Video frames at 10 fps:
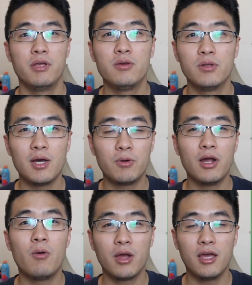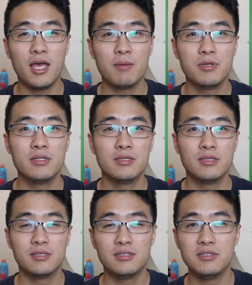But you never know what's gonna
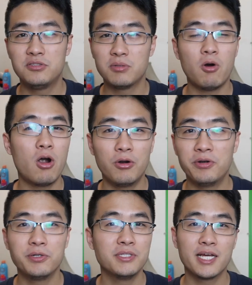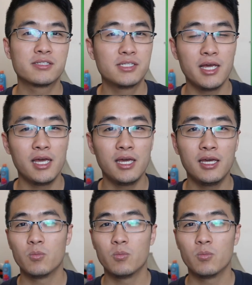happen tomorrow, next day.